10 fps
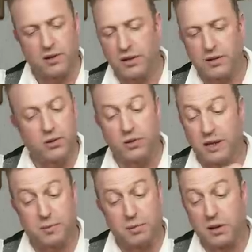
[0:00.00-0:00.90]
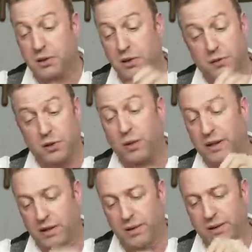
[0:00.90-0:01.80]
continue using in production for
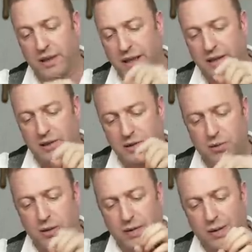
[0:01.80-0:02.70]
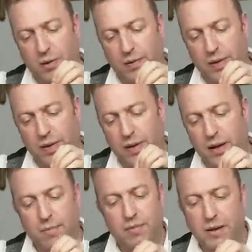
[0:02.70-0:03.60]
20, 30 years? When
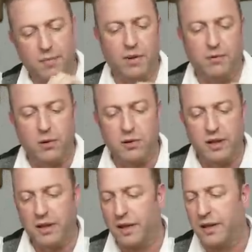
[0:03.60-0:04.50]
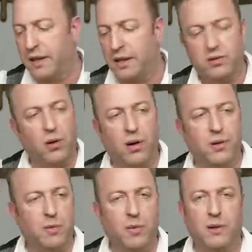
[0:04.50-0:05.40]
of course, they saw
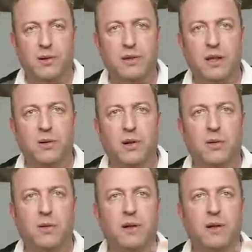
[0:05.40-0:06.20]
other models. They knew other